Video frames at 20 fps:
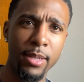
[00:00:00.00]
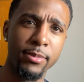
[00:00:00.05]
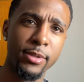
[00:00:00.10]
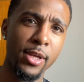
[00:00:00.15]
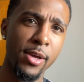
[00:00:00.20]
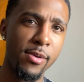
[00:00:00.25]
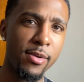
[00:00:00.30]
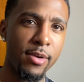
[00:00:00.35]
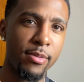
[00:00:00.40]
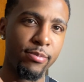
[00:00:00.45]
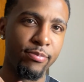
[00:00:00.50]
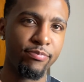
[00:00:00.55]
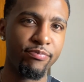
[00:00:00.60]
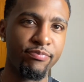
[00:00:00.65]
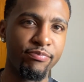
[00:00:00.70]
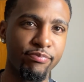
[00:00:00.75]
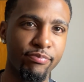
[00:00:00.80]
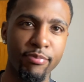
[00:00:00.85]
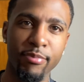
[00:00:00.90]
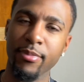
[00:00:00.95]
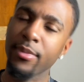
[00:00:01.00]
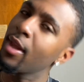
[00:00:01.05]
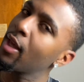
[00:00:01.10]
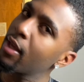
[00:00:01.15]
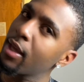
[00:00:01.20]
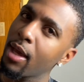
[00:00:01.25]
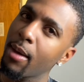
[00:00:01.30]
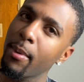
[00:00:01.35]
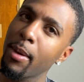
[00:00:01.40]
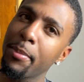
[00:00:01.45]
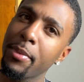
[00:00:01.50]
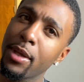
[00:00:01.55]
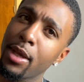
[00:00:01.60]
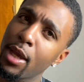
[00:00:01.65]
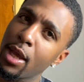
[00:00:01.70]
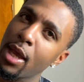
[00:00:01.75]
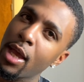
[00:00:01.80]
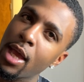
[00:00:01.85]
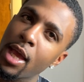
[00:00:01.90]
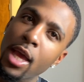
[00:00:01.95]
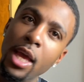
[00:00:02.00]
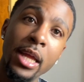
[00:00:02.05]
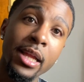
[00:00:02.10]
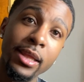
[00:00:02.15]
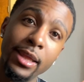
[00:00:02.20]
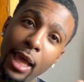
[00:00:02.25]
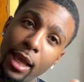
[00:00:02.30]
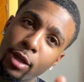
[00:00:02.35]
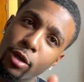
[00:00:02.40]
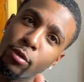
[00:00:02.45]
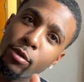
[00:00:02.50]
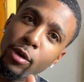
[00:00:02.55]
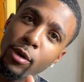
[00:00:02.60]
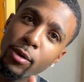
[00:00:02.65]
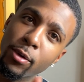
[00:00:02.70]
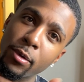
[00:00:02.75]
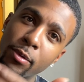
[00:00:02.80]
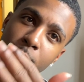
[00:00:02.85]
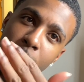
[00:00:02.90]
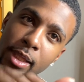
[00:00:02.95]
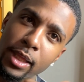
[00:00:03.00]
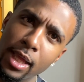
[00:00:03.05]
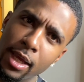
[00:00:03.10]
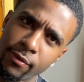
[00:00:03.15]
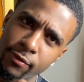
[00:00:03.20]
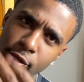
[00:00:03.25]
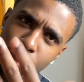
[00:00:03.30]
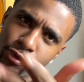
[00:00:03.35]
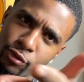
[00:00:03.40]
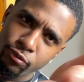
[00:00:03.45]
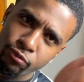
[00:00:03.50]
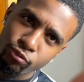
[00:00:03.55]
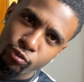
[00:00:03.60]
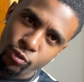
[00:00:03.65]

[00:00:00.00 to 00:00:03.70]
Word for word: So, yeah, baby. Thank you, Google. We love you.